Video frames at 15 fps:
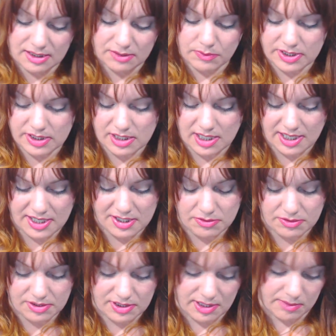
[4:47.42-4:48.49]
I did was I
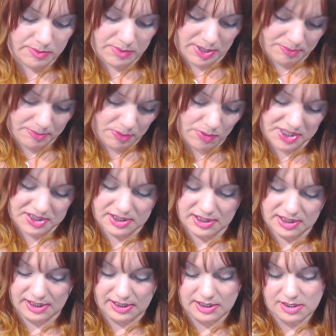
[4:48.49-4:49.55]
used some of my
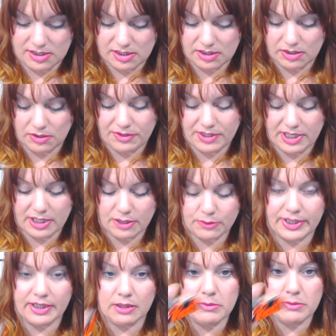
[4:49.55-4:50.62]
points to get this little They're